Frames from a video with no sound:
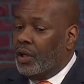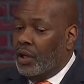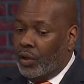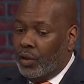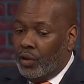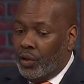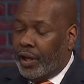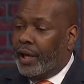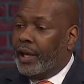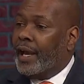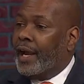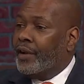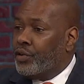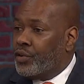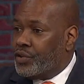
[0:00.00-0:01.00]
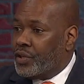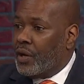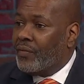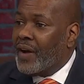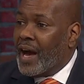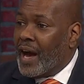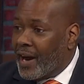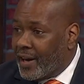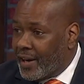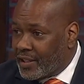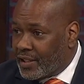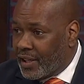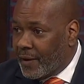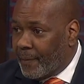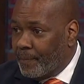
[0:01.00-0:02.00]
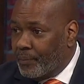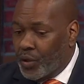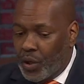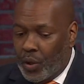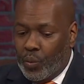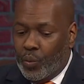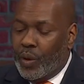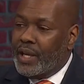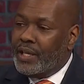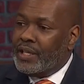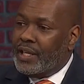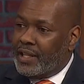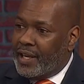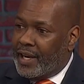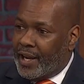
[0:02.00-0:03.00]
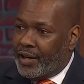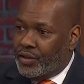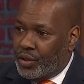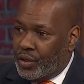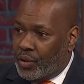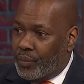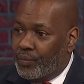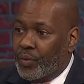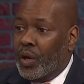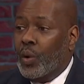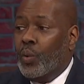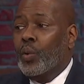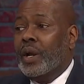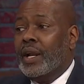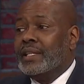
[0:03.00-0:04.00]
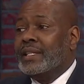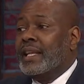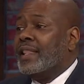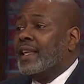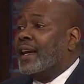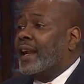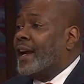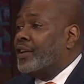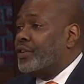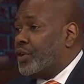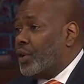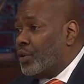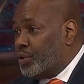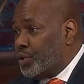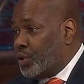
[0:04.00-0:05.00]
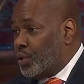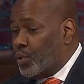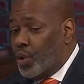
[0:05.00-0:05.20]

Looking at yourself honestly. What is it that I do? What is it that I don't do?